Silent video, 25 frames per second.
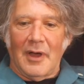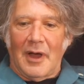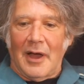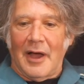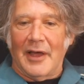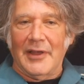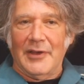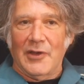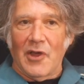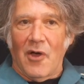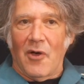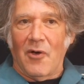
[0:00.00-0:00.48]

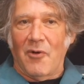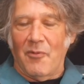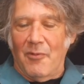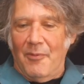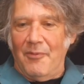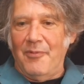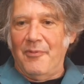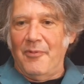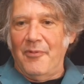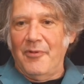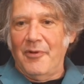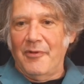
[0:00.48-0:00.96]
I know
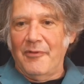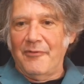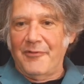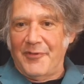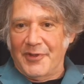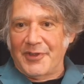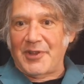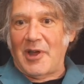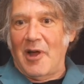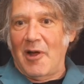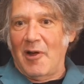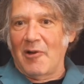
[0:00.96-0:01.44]

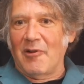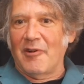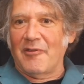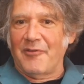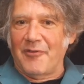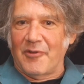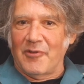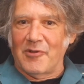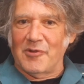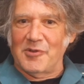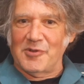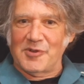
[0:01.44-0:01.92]

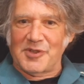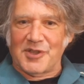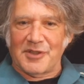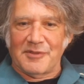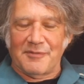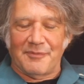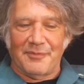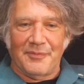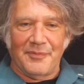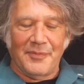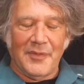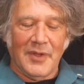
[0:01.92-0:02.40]
photographers,
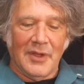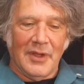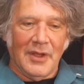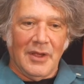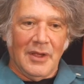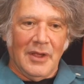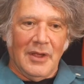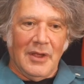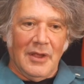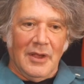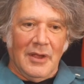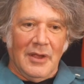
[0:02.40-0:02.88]
and
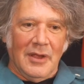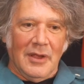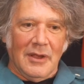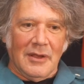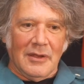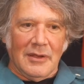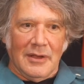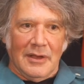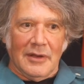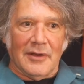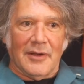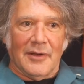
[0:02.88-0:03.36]

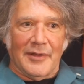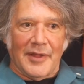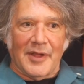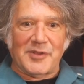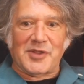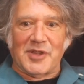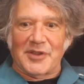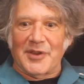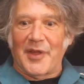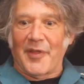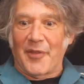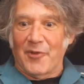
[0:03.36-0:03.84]
you know
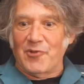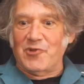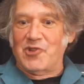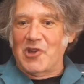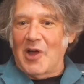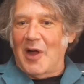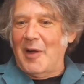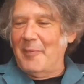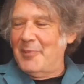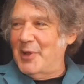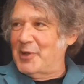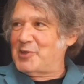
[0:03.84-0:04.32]
that's another
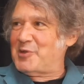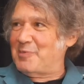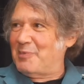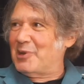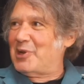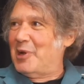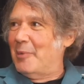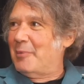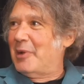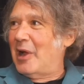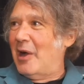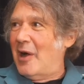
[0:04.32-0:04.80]
job that's
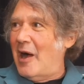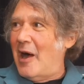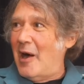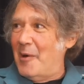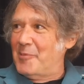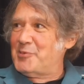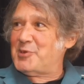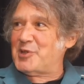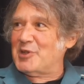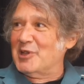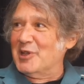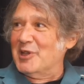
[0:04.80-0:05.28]
becoming
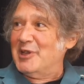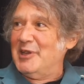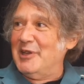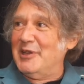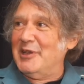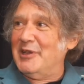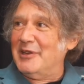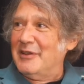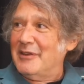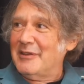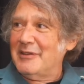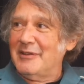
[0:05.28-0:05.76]

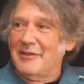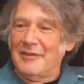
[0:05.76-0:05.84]
obsolete.